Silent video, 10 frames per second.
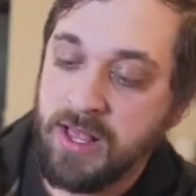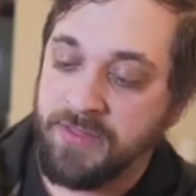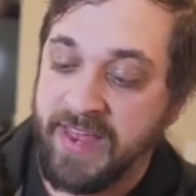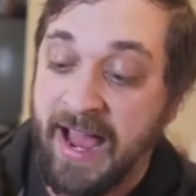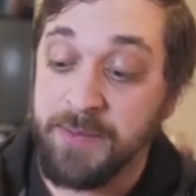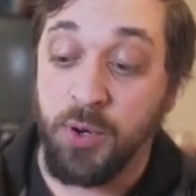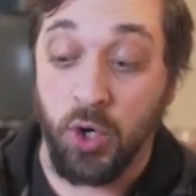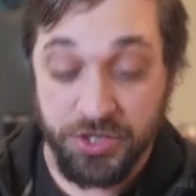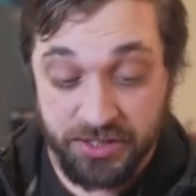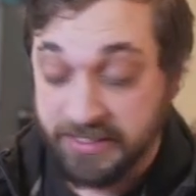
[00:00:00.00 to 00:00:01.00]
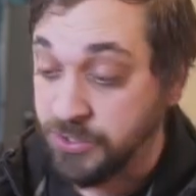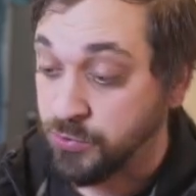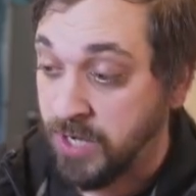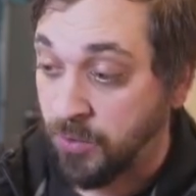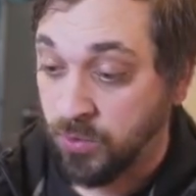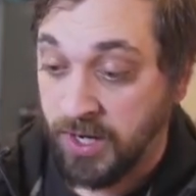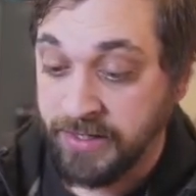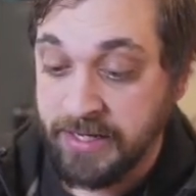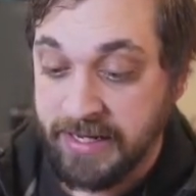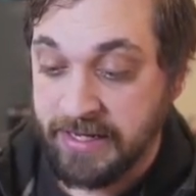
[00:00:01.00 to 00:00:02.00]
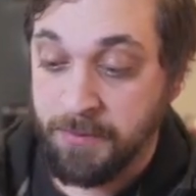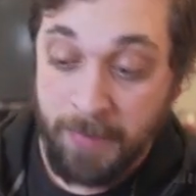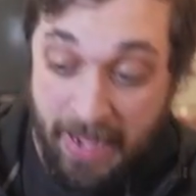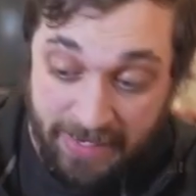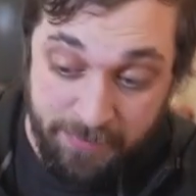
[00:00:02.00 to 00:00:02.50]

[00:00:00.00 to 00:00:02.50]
that I personally do not run in my